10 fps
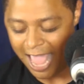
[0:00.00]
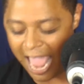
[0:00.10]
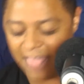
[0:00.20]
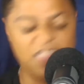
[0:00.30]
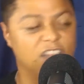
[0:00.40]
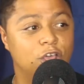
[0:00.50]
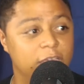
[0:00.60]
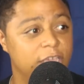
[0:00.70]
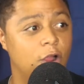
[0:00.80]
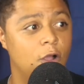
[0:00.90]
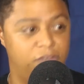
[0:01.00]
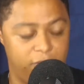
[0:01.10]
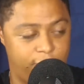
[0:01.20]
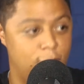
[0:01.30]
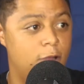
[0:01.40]
And then the Cookie Girl's
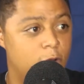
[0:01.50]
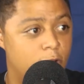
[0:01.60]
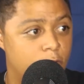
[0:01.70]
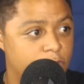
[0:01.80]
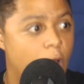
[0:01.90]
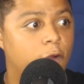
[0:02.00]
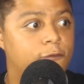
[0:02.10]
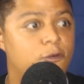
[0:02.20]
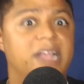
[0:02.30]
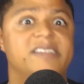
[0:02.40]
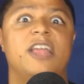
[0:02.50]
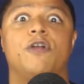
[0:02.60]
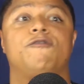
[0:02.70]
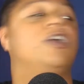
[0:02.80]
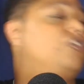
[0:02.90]
in the front row with all her friends, and
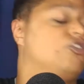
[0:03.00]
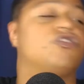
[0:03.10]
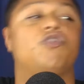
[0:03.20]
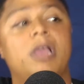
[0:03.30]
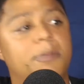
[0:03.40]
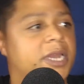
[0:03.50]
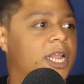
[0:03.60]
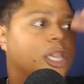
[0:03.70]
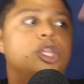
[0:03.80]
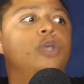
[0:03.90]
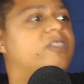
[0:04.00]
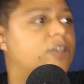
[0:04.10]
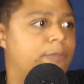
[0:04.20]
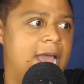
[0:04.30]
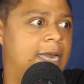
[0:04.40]
her friends are screaming and losing
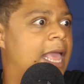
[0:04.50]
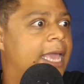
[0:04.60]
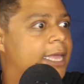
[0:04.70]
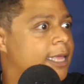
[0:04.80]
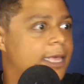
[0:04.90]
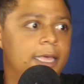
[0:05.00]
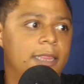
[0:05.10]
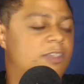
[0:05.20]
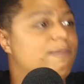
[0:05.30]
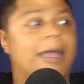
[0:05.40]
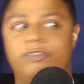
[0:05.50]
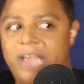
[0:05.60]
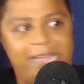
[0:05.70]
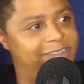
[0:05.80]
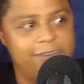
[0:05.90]
their mind like, this is Michael
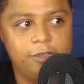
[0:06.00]
Jackson.